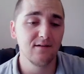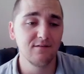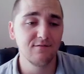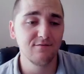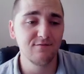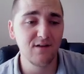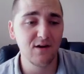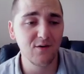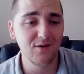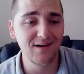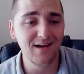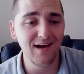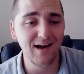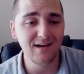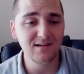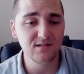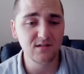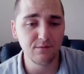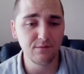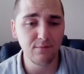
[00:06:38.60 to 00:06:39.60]
Very
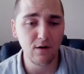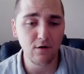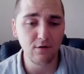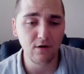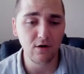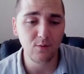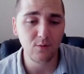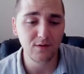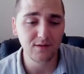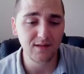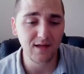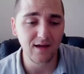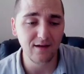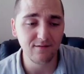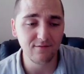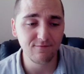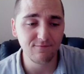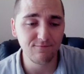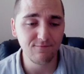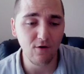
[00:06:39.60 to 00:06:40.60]
nice Komodo with
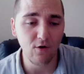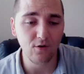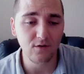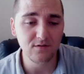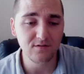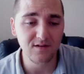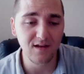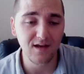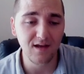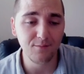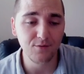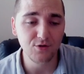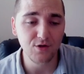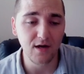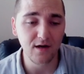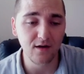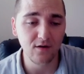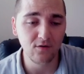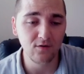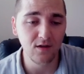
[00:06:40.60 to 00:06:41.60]
that focus damage. I
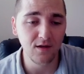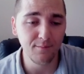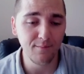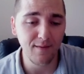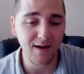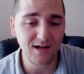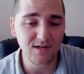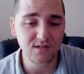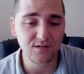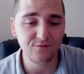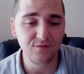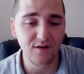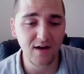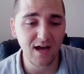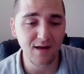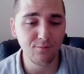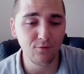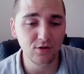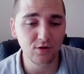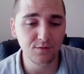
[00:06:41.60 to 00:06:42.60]
can only imagine if I
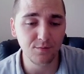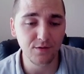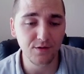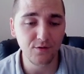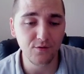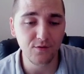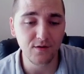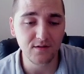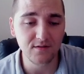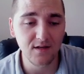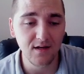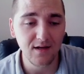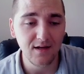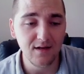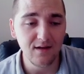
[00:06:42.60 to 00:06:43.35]
had multiple units.